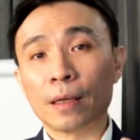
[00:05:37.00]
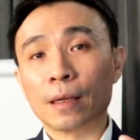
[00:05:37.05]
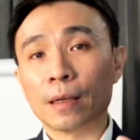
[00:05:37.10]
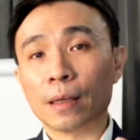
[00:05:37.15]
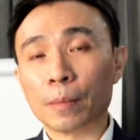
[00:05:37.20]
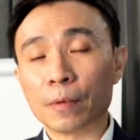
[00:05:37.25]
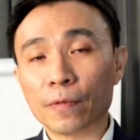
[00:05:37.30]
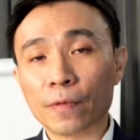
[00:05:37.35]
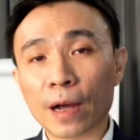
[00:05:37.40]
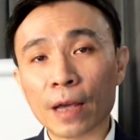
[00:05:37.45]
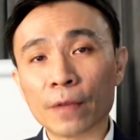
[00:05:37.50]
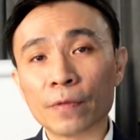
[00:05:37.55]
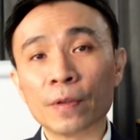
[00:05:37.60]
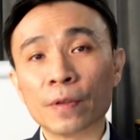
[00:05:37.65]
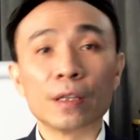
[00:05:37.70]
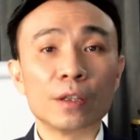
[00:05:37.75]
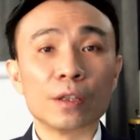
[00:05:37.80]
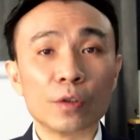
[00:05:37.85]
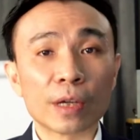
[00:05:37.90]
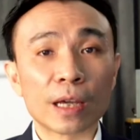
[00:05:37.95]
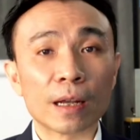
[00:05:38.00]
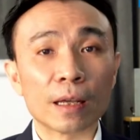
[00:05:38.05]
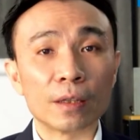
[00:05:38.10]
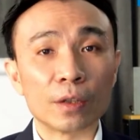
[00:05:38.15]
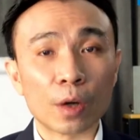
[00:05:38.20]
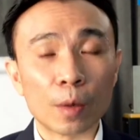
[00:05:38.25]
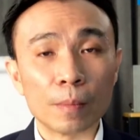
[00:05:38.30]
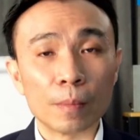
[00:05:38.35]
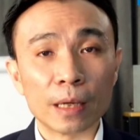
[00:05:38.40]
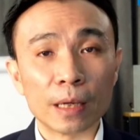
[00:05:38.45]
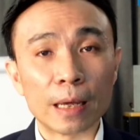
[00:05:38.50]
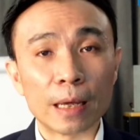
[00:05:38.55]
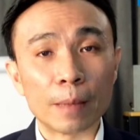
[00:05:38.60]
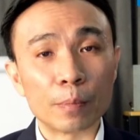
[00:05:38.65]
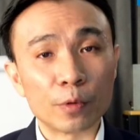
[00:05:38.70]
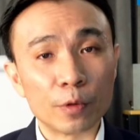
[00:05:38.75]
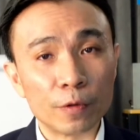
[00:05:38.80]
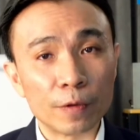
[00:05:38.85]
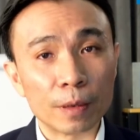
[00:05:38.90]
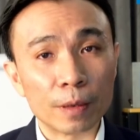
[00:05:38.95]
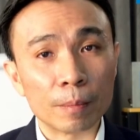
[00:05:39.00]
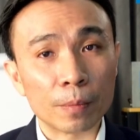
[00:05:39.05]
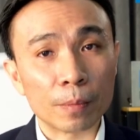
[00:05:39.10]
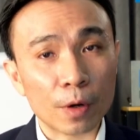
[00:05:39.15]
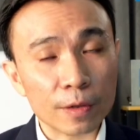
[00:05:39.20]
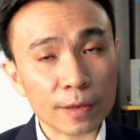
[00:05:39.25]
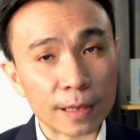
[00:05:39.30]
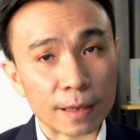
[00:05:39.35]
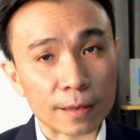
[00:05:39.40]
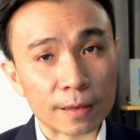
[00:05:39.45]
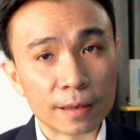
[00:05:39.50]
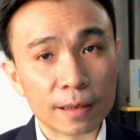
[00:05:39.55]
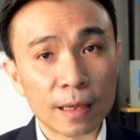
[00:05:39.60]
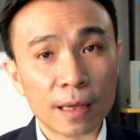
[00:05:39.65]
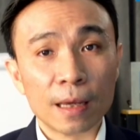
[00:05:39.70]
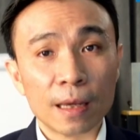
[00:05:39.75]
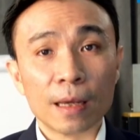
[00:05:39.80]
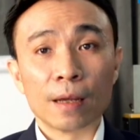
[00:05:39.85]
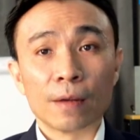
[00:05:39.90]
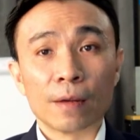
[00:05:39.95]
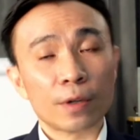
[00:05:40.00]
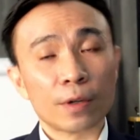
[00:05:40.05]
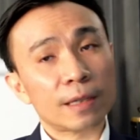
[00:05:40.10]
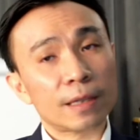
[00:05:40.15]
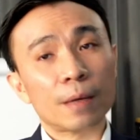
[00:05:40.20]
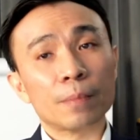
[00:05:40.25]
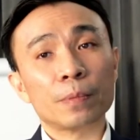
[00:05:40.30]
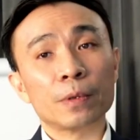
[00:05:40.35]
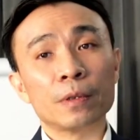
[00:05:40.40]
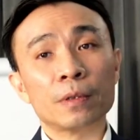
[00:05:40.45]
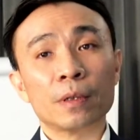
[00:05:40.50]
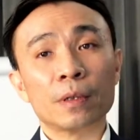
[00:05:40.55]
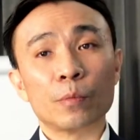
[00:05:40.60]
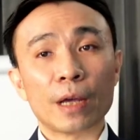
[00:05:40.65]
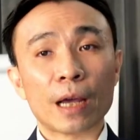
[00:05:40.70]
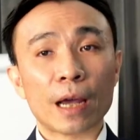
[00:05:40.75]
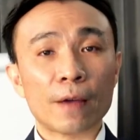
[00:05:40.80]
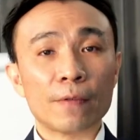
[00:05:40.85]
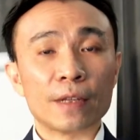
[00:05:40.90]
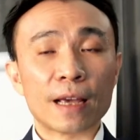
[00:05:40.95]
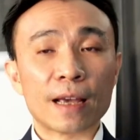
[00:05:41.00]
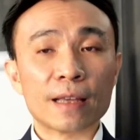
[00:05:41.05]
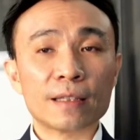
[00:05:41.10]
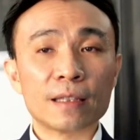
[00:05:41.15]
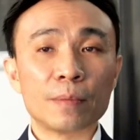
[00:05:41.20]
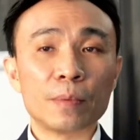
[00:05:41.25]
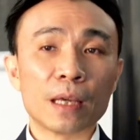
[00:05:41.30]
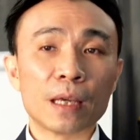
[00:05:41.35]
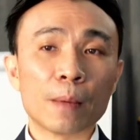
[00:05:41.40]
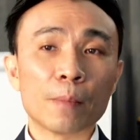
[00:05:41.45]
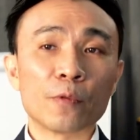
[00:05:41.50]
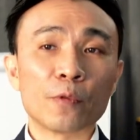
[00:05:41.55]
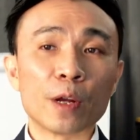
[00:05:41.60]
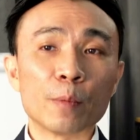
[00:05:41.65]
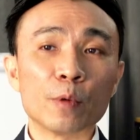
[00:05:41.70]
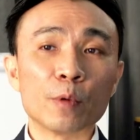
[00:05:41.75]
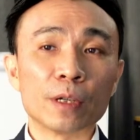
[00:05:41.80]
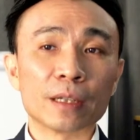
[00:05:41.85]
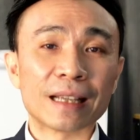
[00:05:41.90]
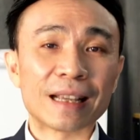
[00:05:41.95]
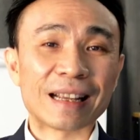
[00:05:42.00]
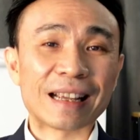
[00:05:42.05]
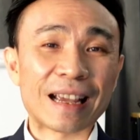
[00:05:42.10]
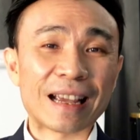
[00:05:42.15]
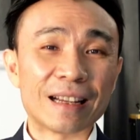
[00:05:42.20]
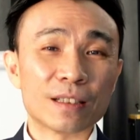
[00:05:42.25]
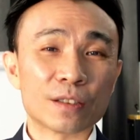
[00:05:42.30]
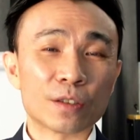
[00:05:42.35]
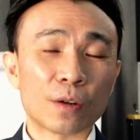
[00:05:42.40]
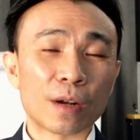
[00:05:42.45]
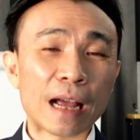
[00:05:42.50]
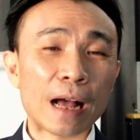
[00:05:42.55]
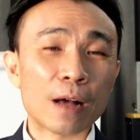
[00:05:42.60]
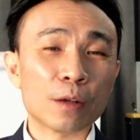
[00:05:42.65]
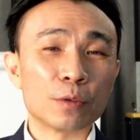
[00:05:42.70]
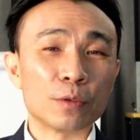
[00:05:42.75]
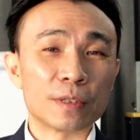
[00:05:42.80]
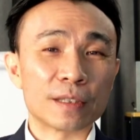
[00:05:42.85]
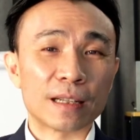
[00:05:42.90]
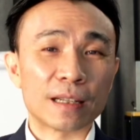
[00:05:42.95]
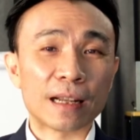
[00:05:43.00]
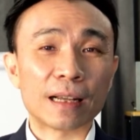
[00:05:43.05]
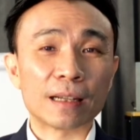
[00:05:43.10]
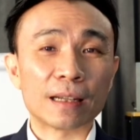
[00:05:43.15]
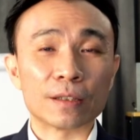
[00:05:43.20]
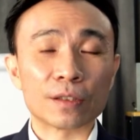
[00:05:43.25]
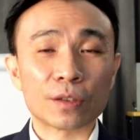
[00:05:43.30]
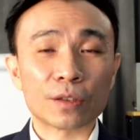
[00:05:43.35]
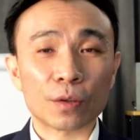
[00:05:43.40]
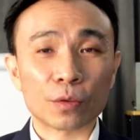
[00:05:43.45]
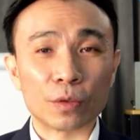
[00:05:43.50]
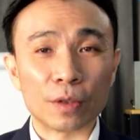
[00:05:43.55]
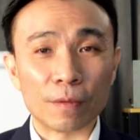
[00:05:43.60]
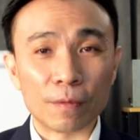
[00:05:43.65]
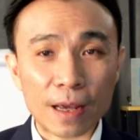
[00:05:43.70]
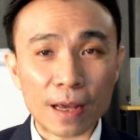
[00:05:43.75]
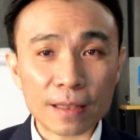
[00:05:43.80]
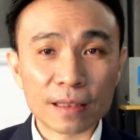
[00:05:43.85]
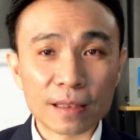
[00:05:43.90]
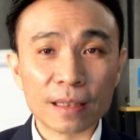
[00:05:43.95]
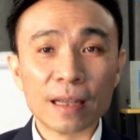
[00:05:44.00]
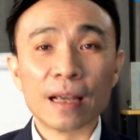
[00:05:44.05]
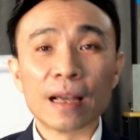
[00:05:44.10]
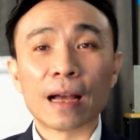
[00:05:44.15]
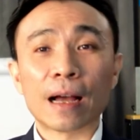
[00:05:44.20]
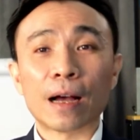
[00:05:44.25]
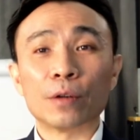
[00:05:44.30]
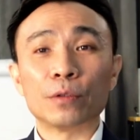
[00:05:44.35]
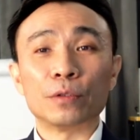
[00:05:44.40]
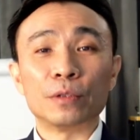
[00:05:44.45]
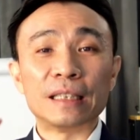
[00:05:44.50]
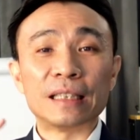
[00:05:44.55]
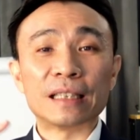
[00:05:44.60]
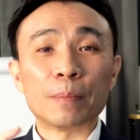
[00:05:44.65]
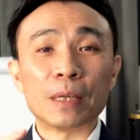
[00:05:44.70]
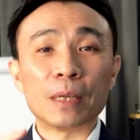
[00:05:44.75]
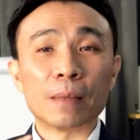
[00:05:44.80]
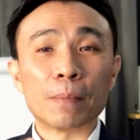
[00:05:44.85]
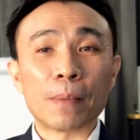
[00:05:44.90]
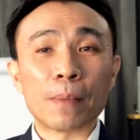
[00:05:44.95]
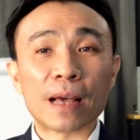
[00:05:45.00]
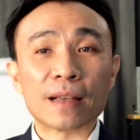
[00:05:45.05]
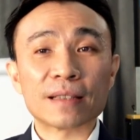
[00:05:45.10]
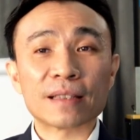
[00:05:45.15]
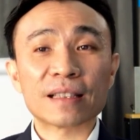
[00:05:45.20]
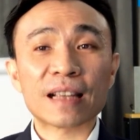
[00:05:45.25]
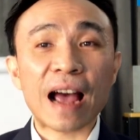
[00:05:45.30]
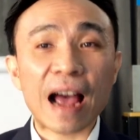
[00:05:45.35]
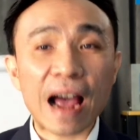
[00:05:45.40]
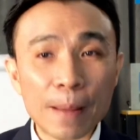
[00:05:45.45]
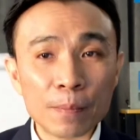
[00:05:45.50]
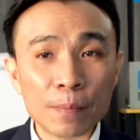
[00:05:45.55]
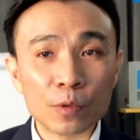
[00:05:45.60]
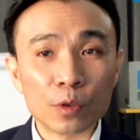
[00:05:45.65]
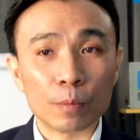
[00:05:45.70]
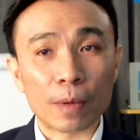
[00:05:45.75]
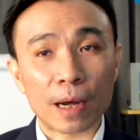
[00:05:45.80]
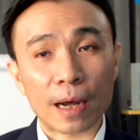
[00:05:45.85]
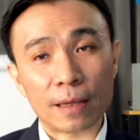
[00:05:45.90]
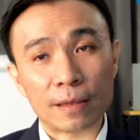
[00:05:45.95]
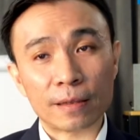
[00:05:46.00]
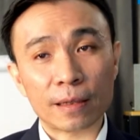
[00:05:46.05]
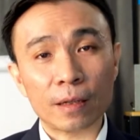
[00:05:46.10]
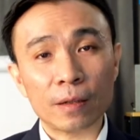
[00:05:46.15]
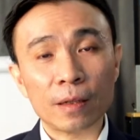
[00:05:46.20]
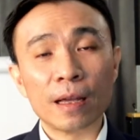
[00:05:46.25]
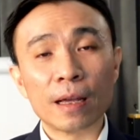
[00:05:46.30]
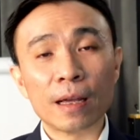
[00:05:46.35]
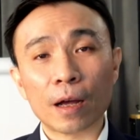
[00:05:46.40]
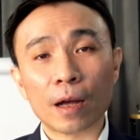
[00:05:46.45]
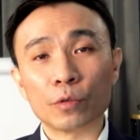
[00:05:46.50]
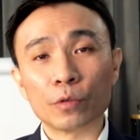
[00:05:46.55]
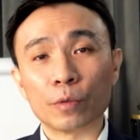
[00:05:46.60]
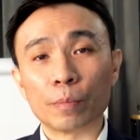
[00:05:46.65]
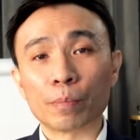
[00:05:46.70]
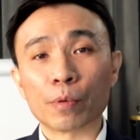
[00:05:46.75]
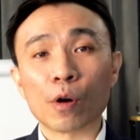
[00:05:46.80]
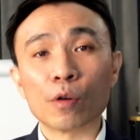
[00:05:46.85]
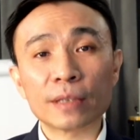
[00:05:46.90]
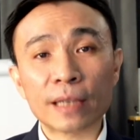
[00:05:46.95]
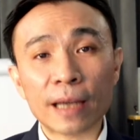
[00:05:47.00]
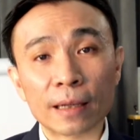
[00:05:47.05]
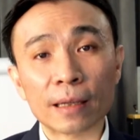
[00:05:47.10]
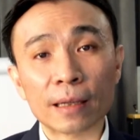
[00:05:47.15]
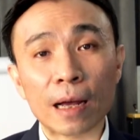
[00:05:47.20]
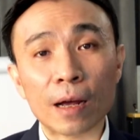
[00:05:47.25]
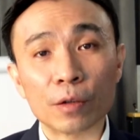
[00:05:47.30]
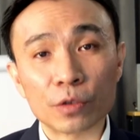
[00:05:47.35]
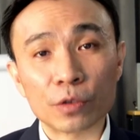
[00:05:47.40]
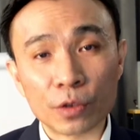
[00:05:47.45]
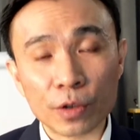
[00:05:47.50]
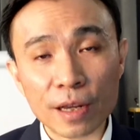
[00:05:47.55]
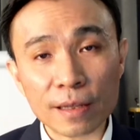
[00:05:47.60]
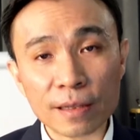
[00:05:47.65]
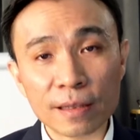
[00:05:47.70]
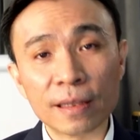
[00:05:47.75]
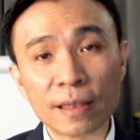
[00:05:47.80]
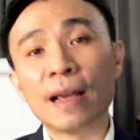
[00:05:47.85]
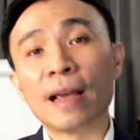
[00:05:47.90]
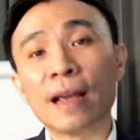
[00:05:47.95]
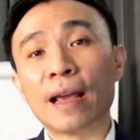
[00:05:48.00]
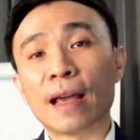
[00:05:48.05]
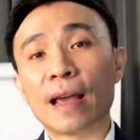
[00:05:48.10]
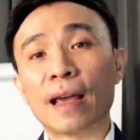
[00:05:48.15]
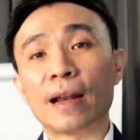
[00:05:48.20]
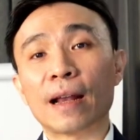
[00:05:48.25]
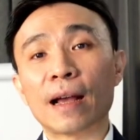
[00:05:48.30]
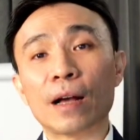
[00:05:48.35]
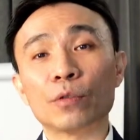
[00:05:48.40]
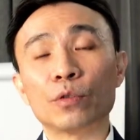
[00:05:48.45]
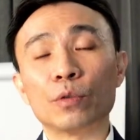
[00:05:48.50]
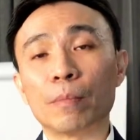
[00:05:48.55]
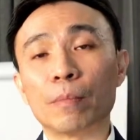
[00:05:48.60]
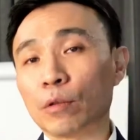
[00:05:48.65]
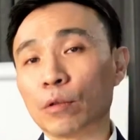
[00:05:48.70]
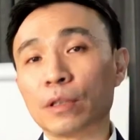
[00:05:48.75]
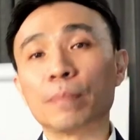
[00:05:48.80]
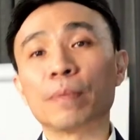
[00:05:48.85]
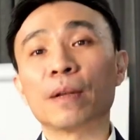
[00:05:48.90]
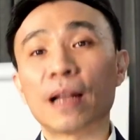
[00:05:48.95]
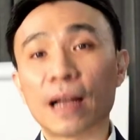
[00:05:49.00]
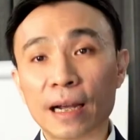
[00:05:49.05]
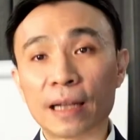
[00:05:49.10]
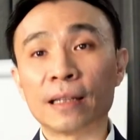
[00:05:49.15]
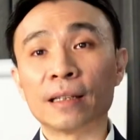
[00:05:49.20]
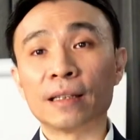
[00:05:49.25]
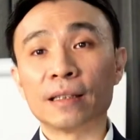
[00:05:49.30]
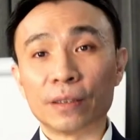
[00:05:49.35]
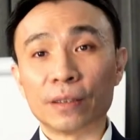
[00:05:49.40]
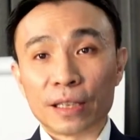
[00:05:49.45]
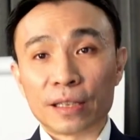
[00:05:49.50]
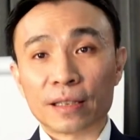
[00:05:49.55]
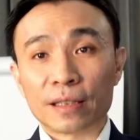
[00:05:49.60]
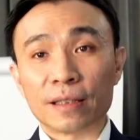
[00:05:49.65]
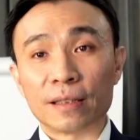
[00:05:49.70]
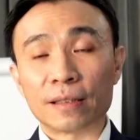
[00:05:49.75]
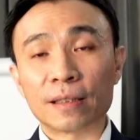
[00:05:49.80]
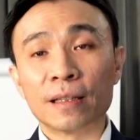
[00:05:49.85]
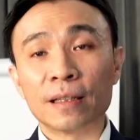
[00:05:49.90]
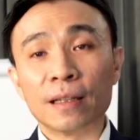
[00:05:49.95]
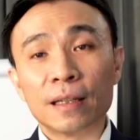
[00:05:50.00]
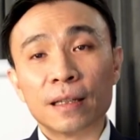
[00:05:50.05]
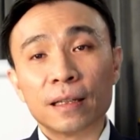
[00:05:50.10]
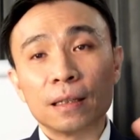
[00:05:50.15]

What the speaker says: Number five, you can adopt a proven process. For example, we have the STPM framework that guides us on how to select the stock to invest, how to determine the best time to buy and sell, how to protect our trades, and how to multiply the returns.